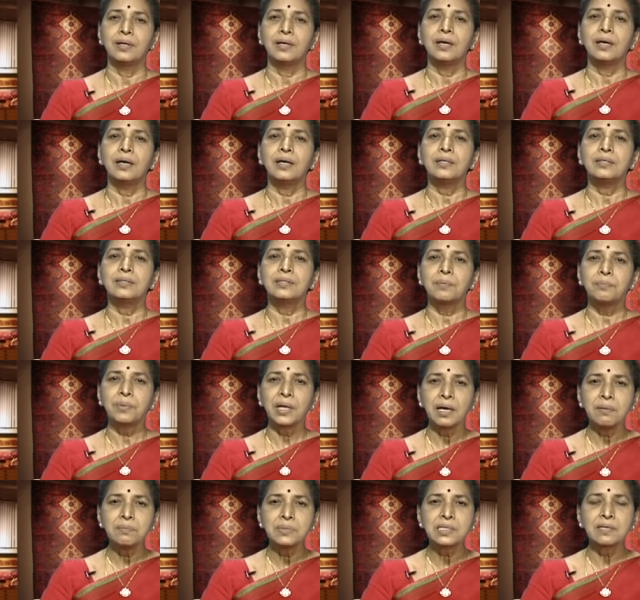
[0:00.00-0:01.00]
And
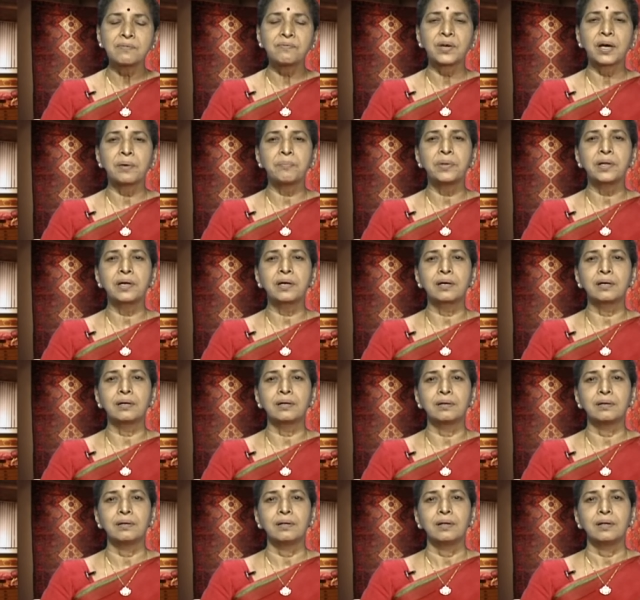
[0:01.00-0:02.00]
sometimes the fabric uh,
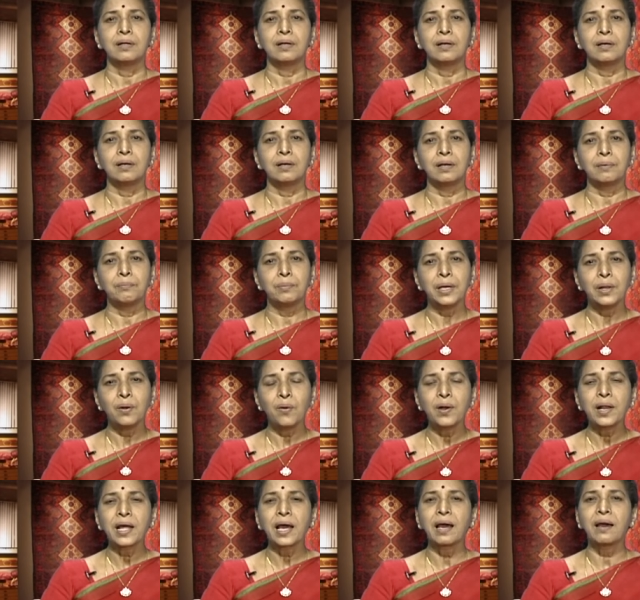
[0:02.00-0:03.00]
uh may not
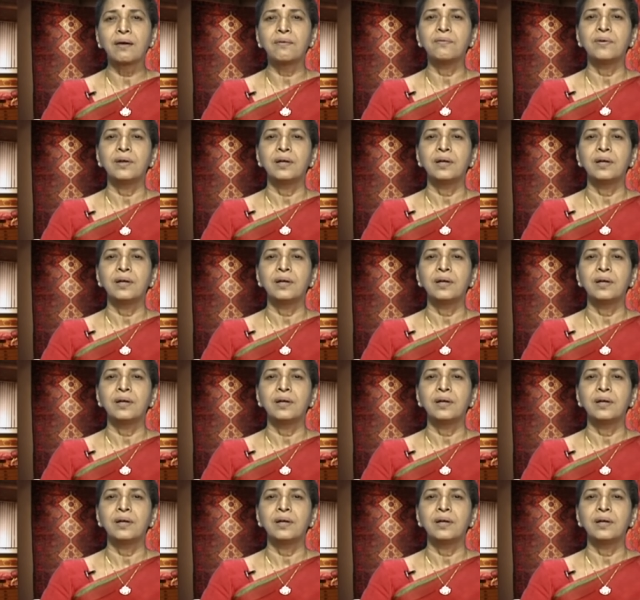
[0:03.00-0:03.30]
have